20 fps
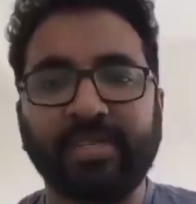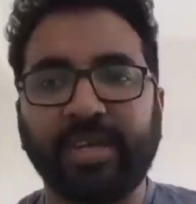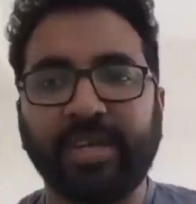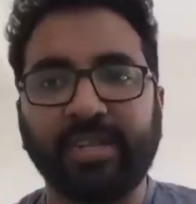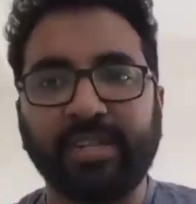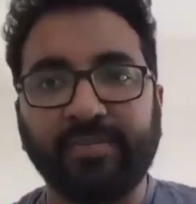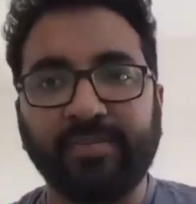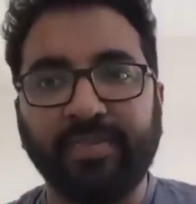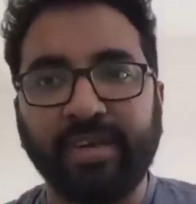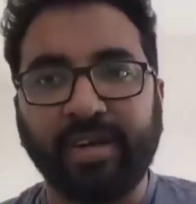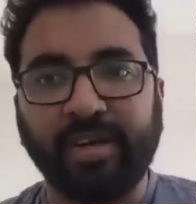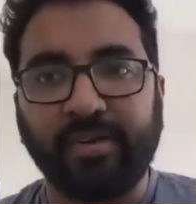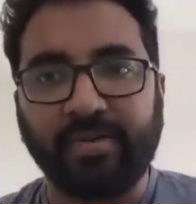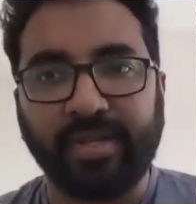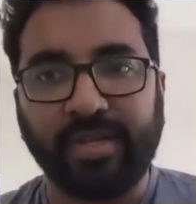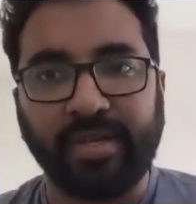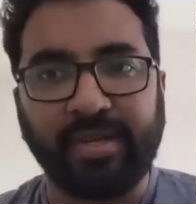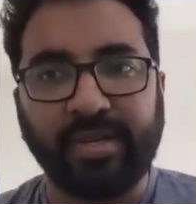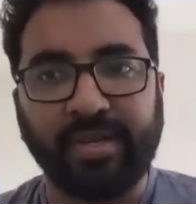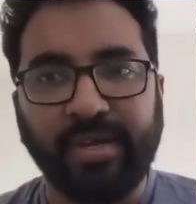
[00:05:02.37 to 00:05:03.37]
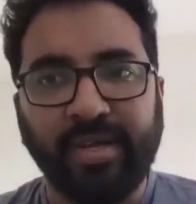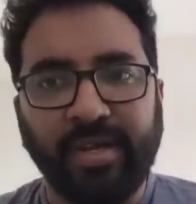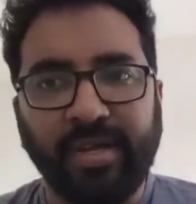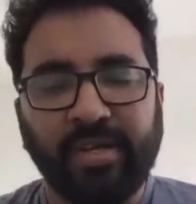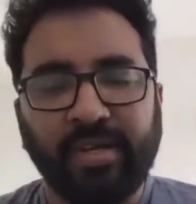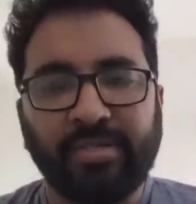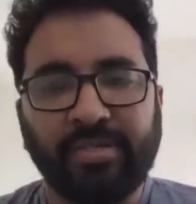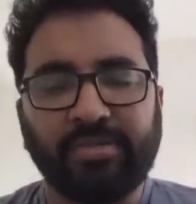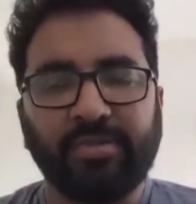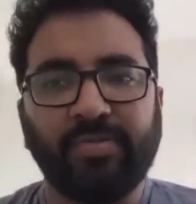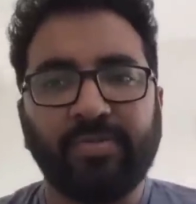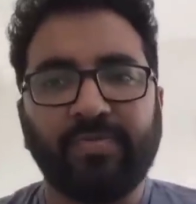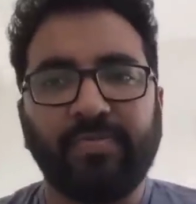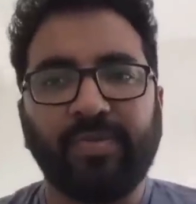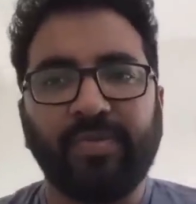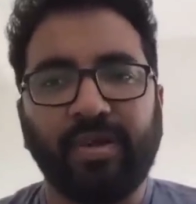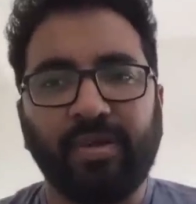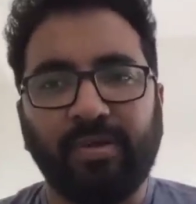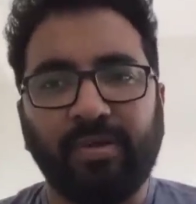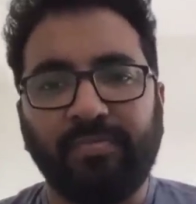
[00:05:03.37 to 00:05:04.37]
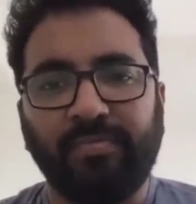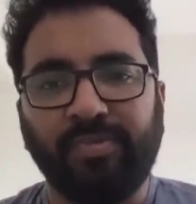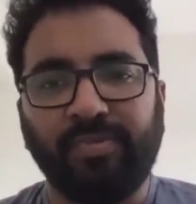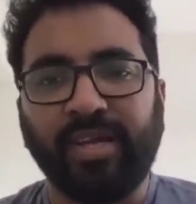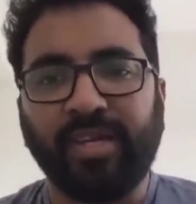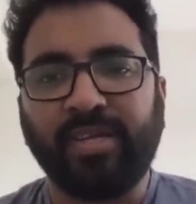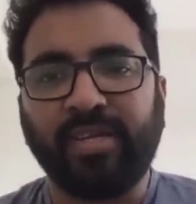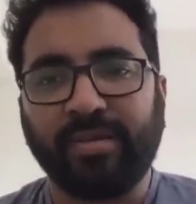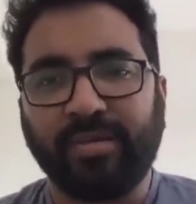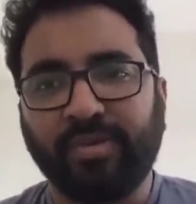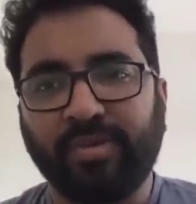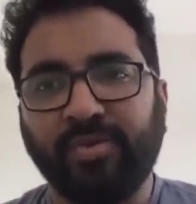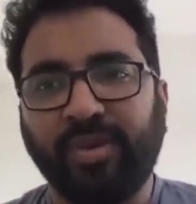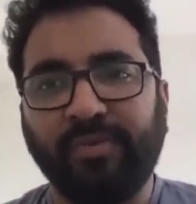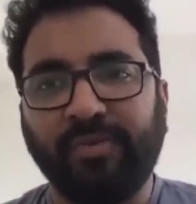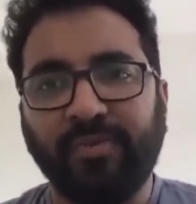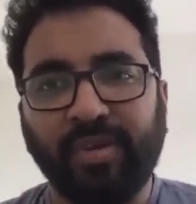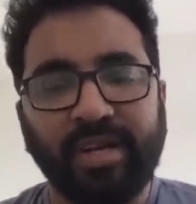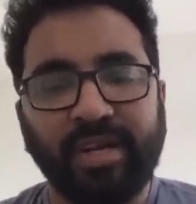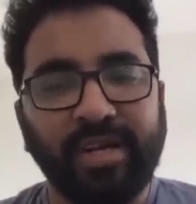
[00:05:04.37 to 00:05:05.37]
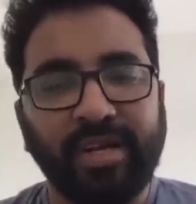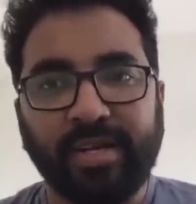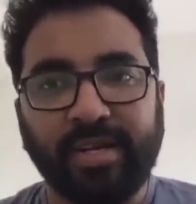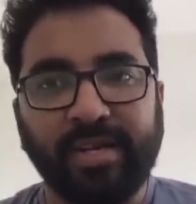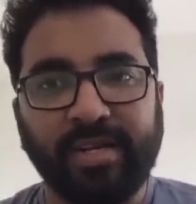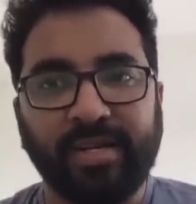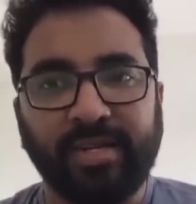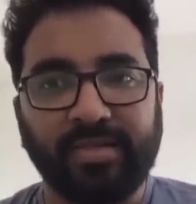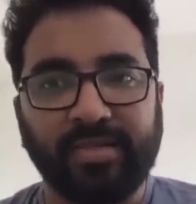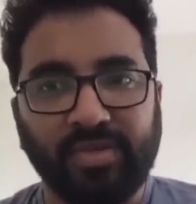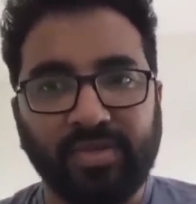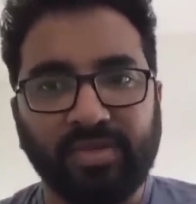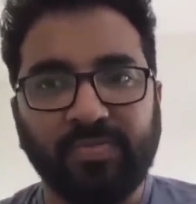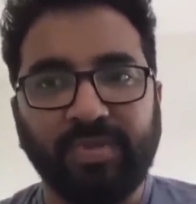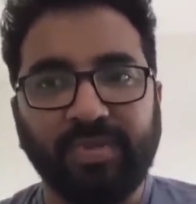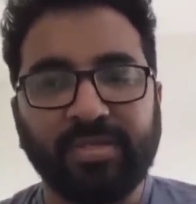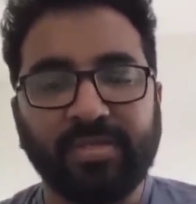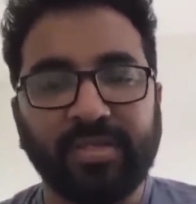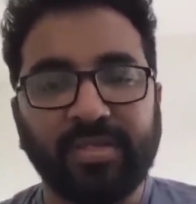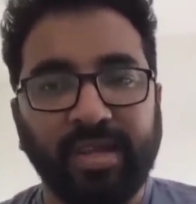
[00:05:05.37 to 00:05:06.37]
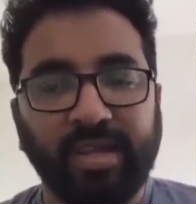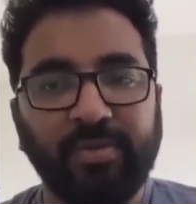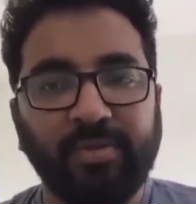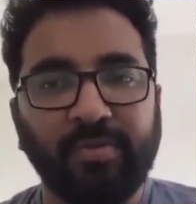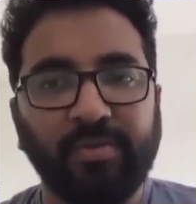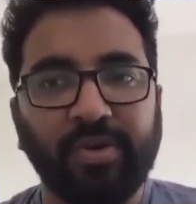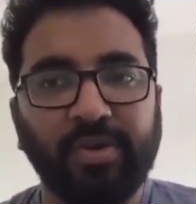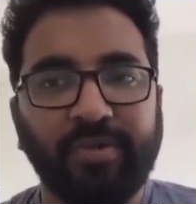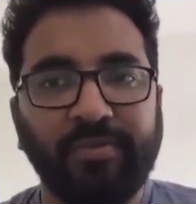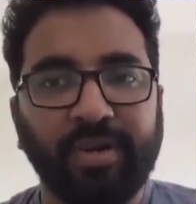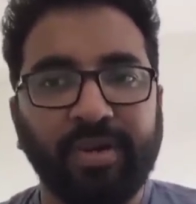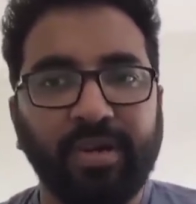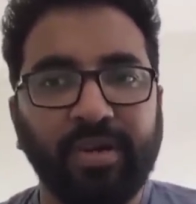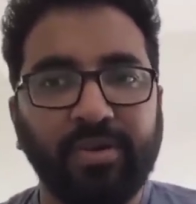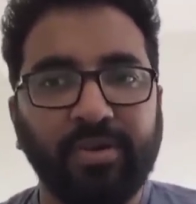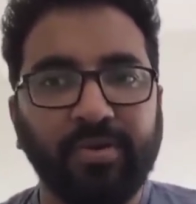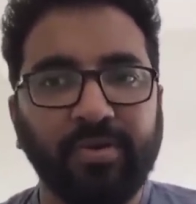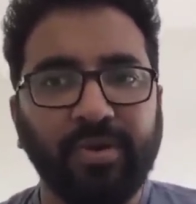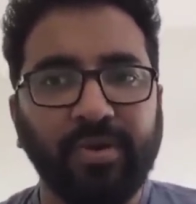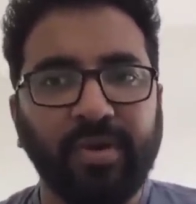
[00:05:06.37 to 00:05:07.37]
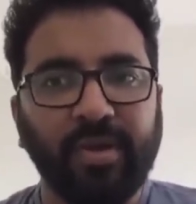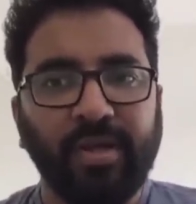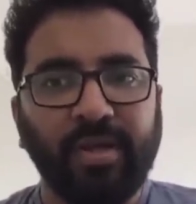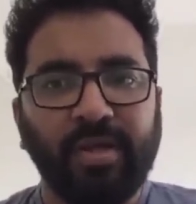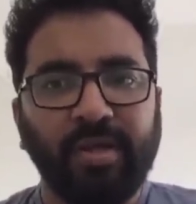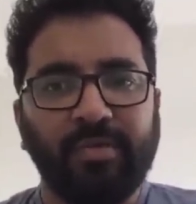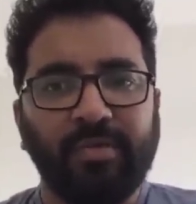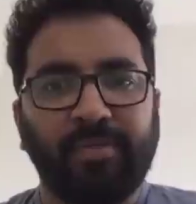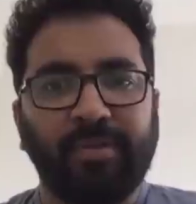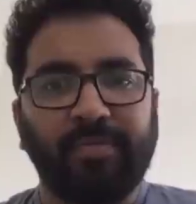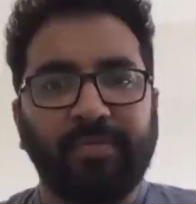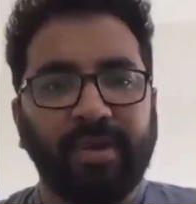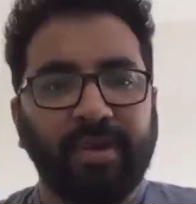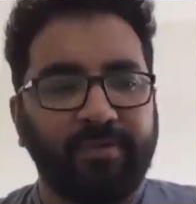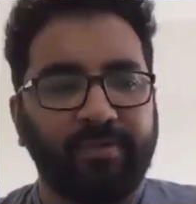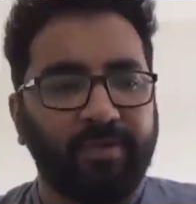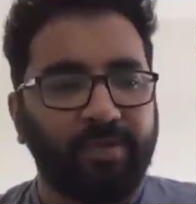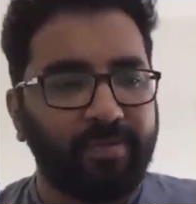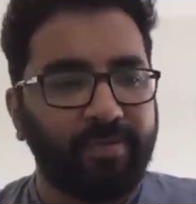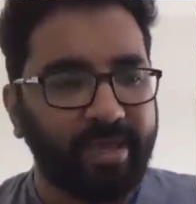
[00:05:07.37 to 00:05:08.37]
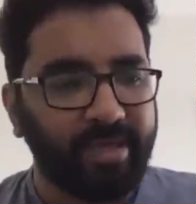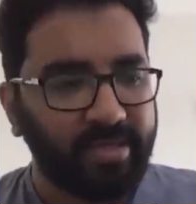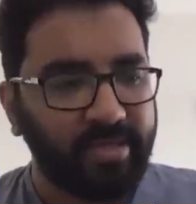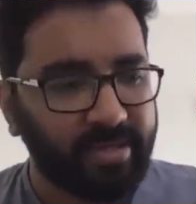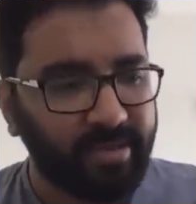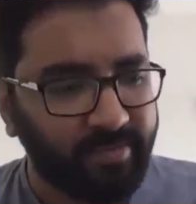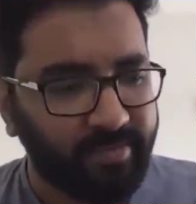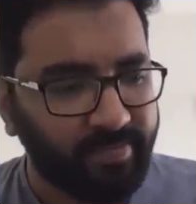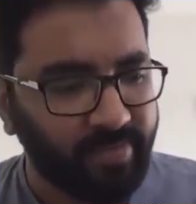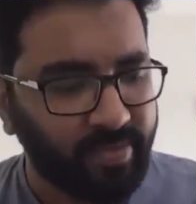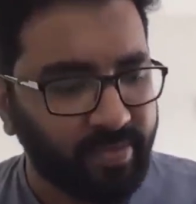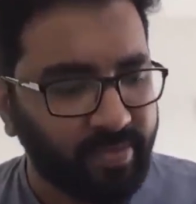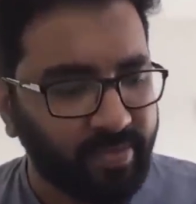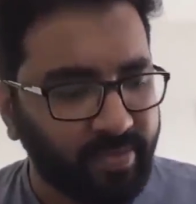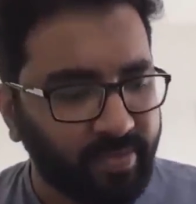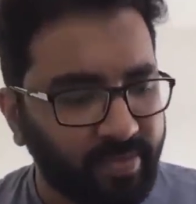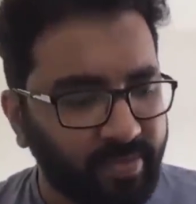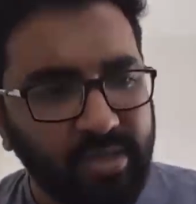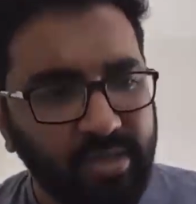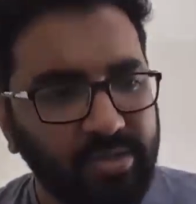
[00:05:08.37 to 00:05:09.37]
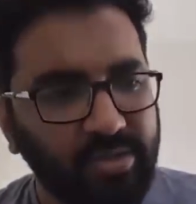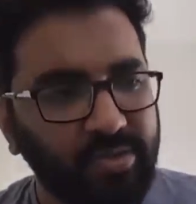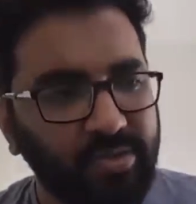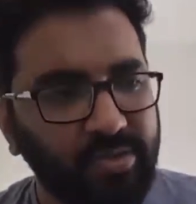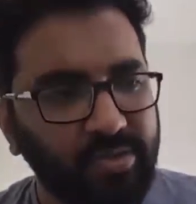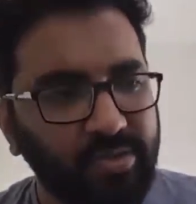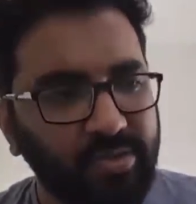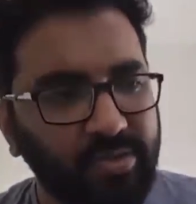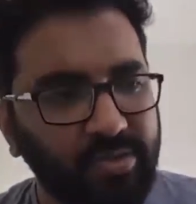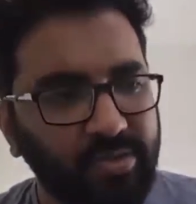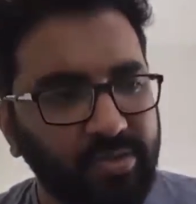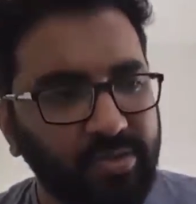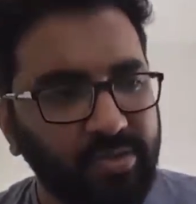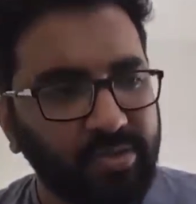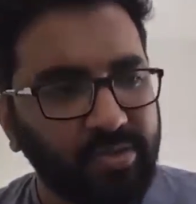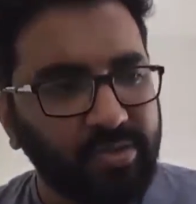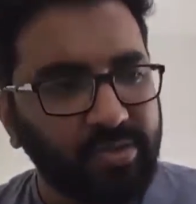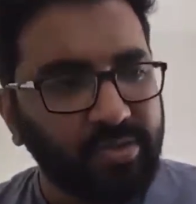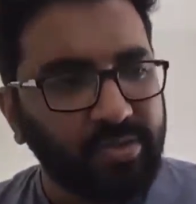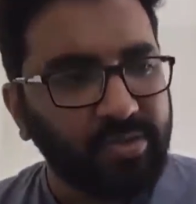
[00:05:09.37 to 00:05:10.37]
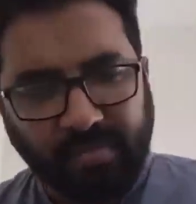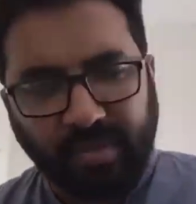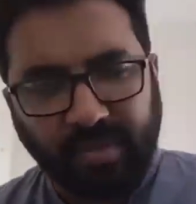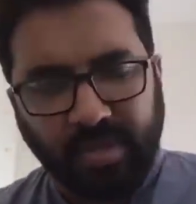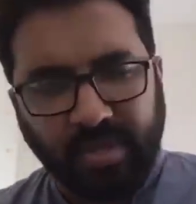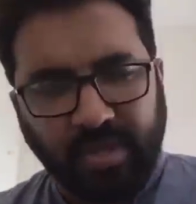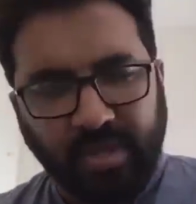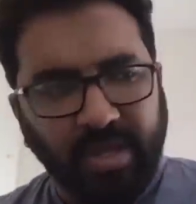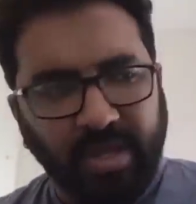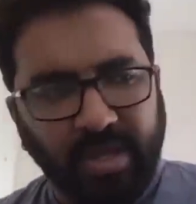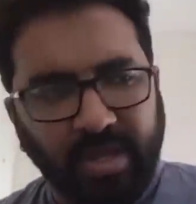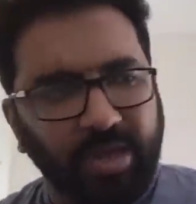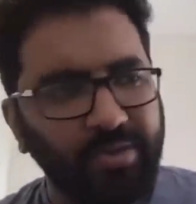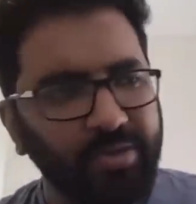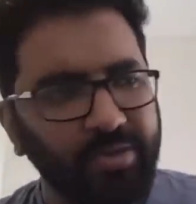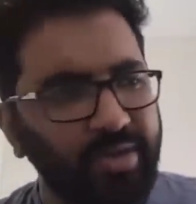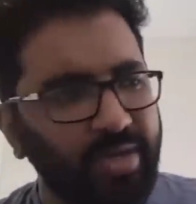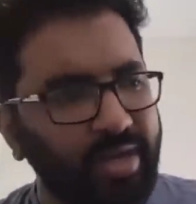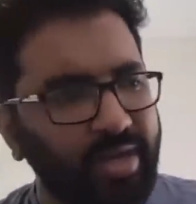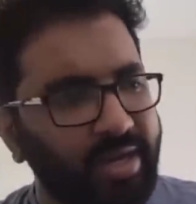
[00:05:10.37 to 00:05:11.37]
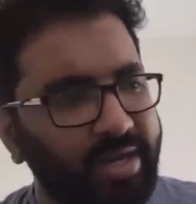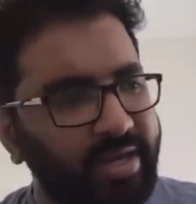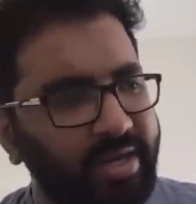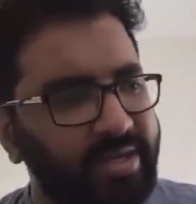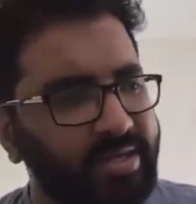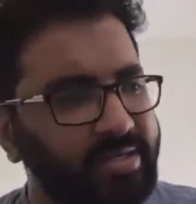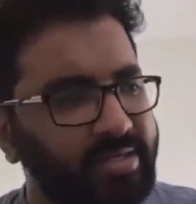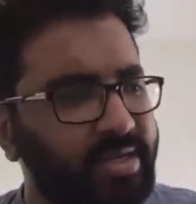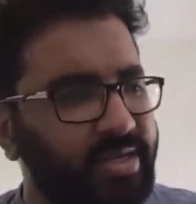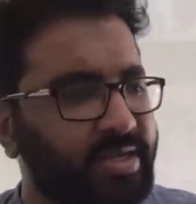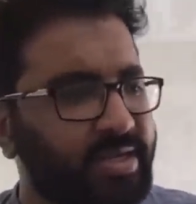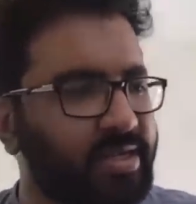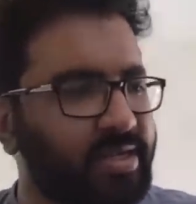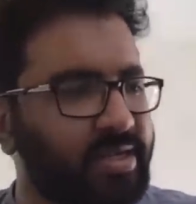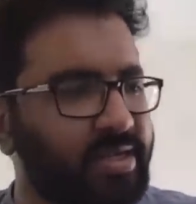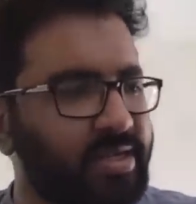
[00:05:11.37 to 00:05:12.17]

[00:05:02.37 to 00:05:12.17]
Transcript: another week out there. So net, you have only ninety days, which makes it even more difficult to prepare for mains, right? So now the idea is that uh,